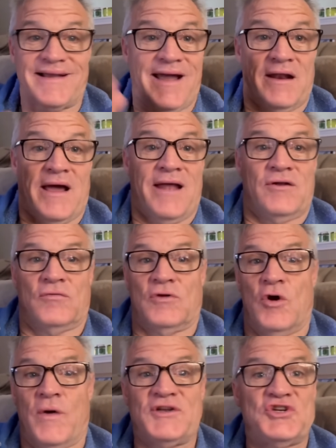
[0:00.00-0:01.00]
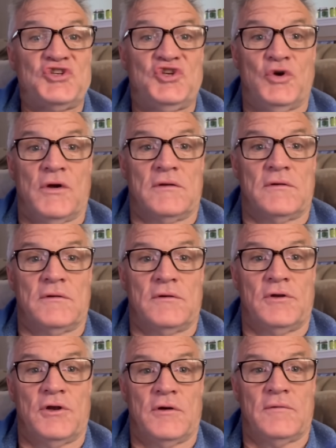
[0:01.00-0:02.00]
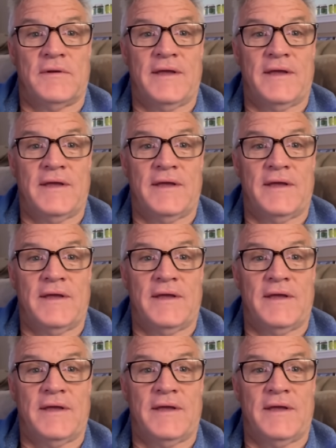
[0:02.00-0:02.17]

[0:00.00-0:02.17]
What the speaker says: I don't know. I just do it, you know.